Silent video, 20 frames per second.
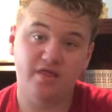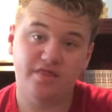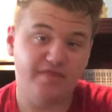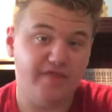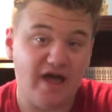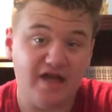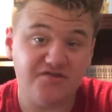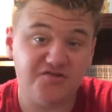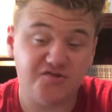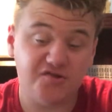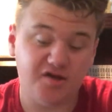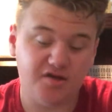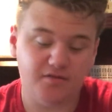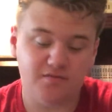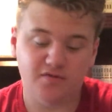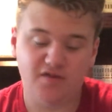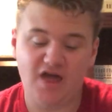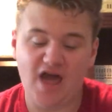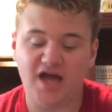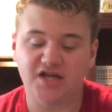That's
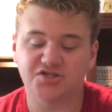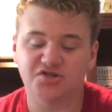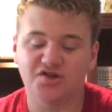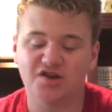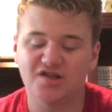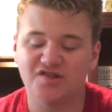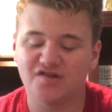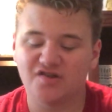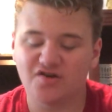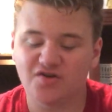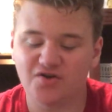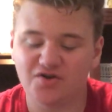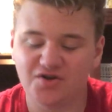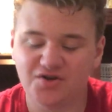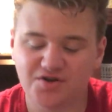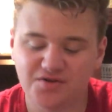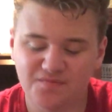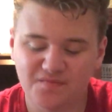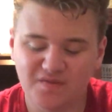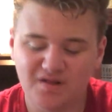it. The action isn't
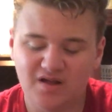good.